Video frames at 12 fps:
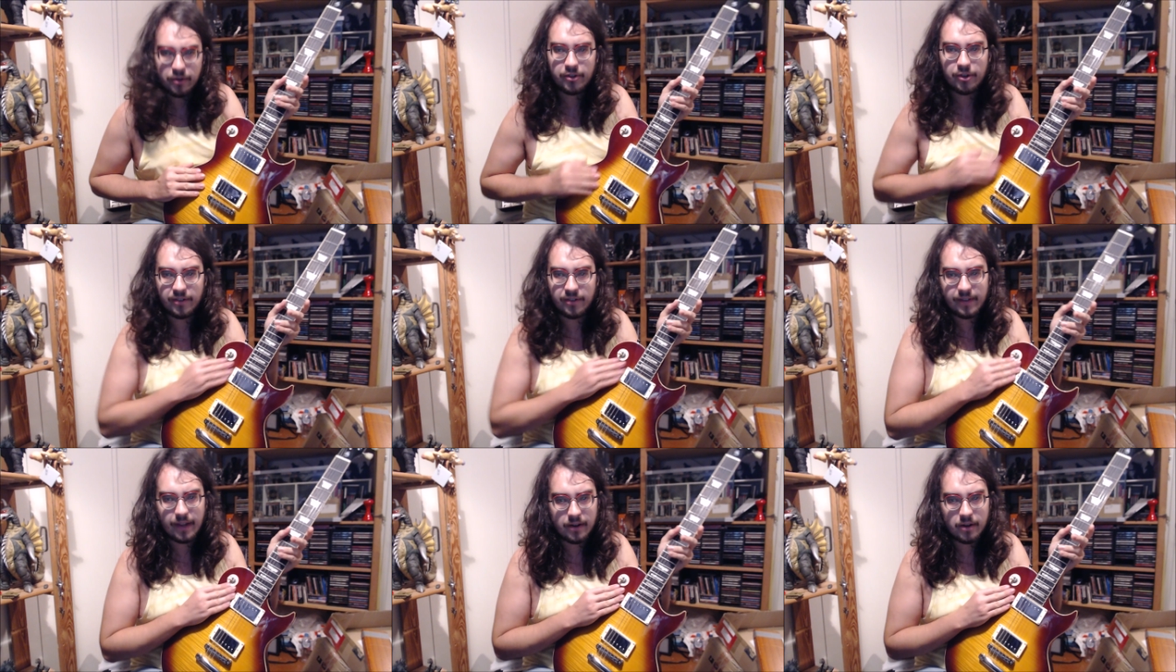just a
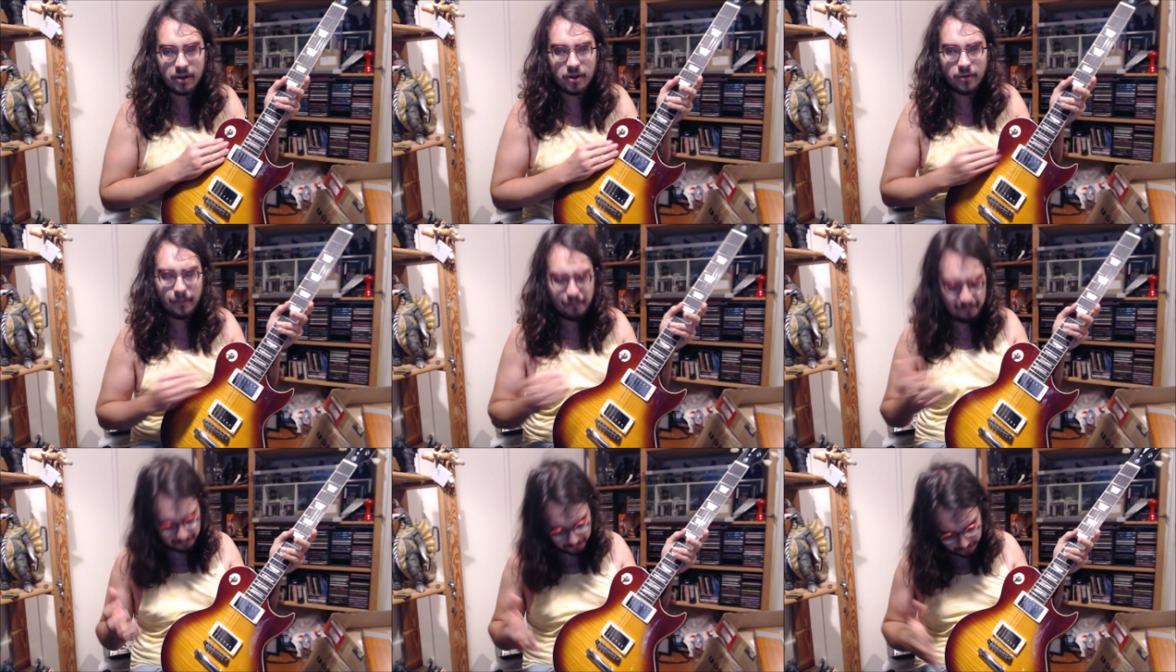second ago.
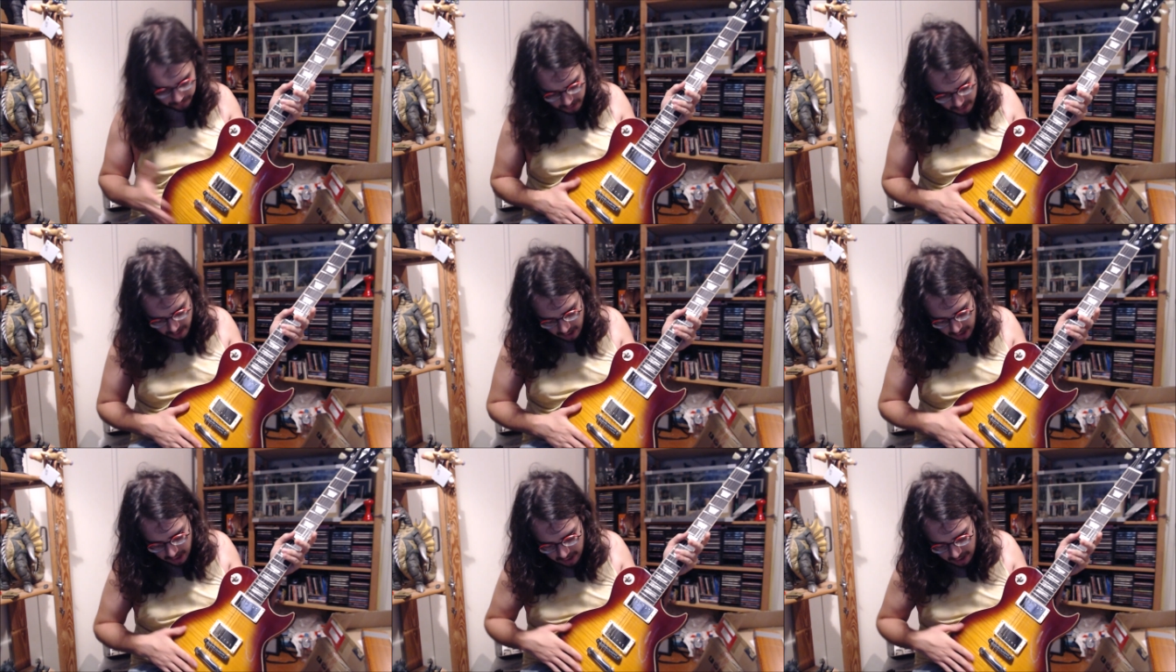
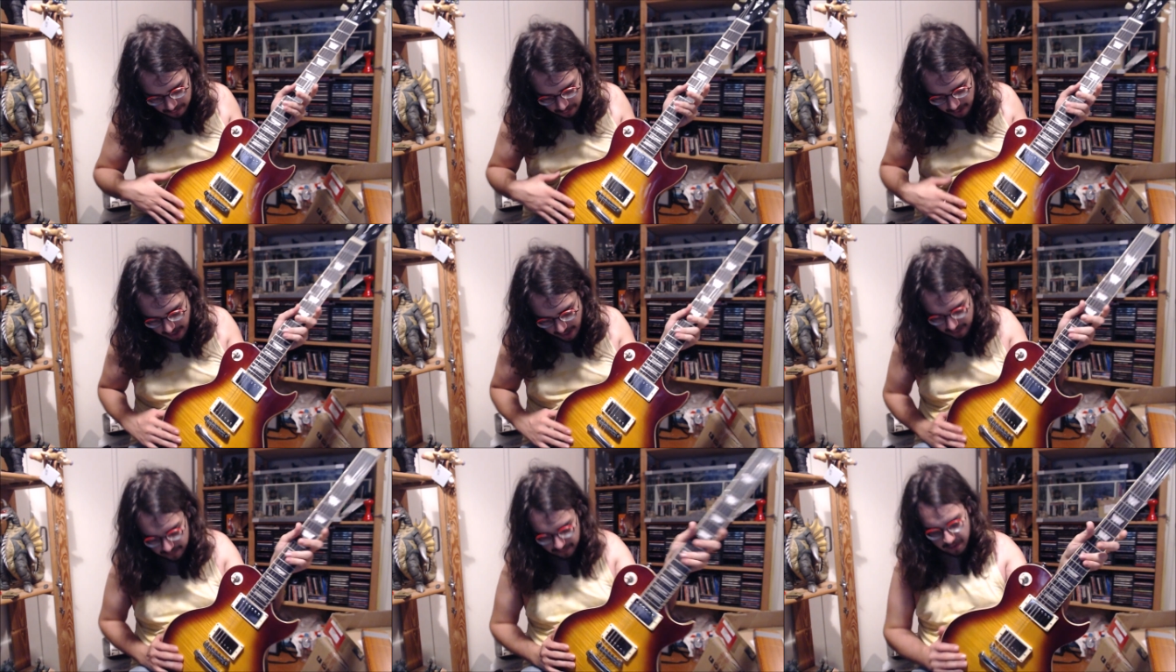We
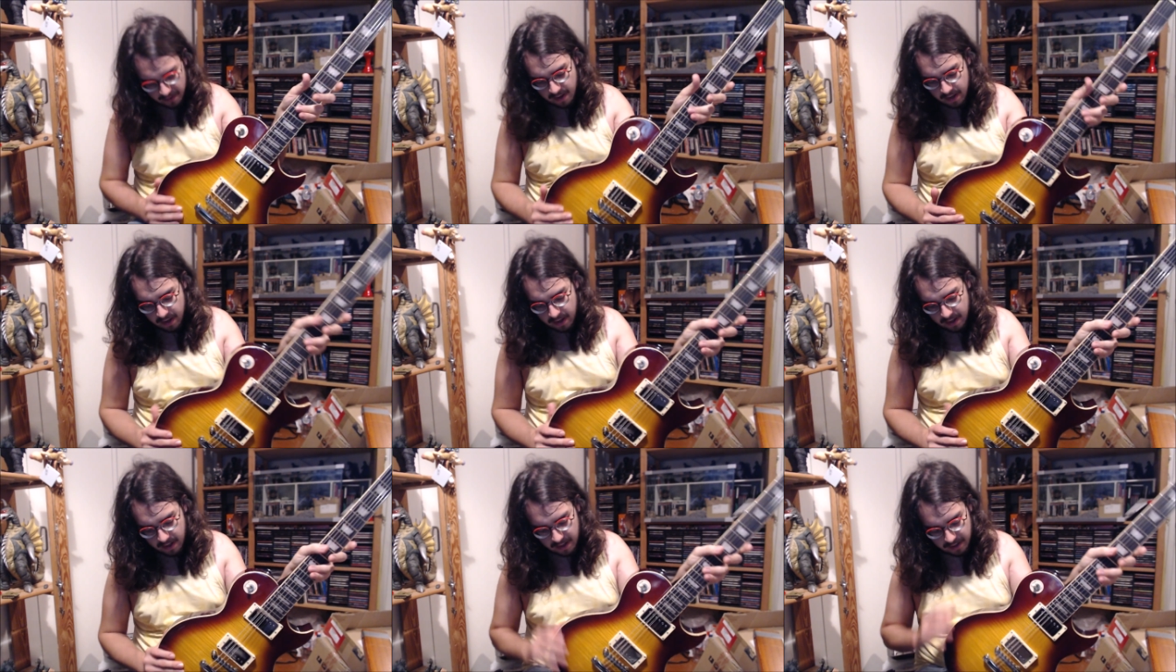have
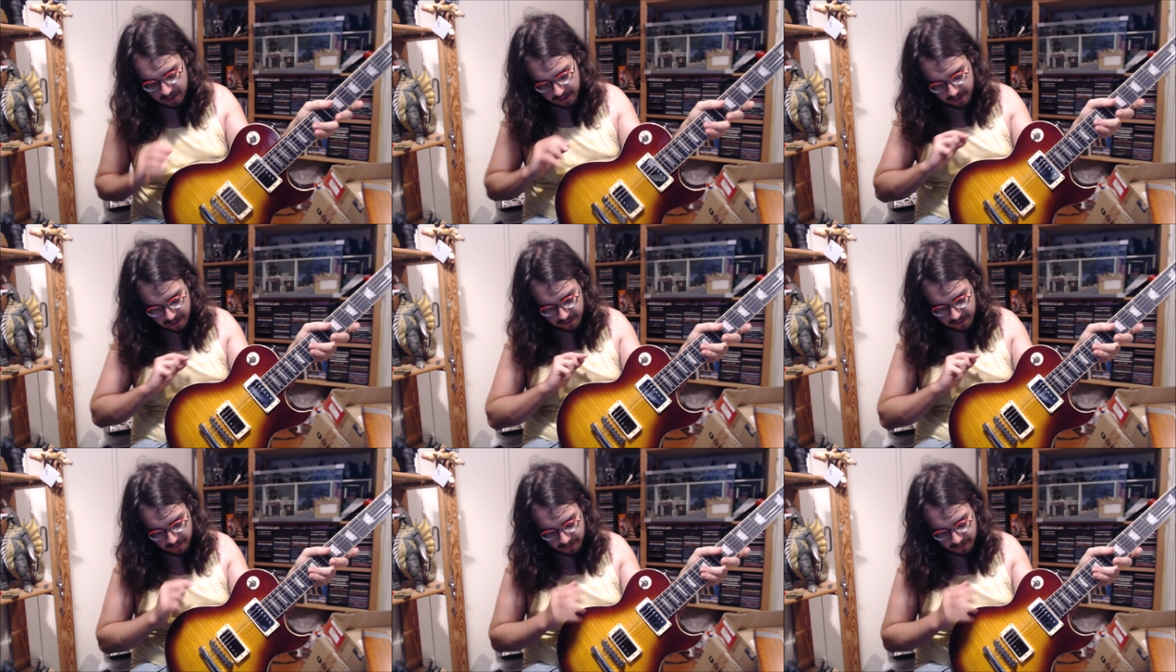the